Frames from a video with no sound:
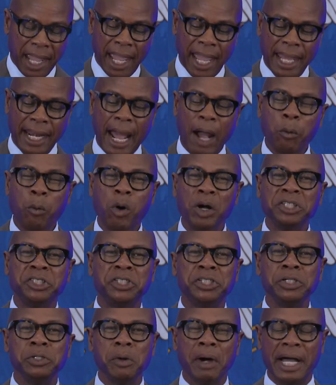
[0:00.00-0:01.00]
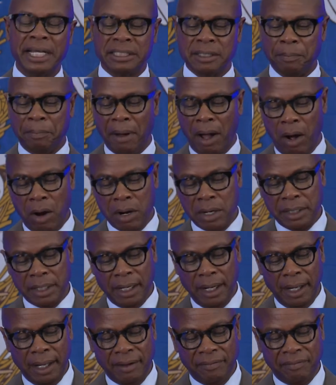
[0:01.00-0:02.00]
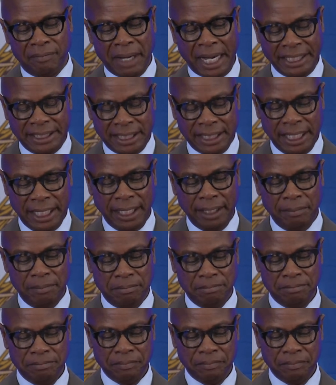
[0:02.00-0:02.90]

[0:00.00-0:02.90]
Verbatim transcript: And I want you as a part of my team.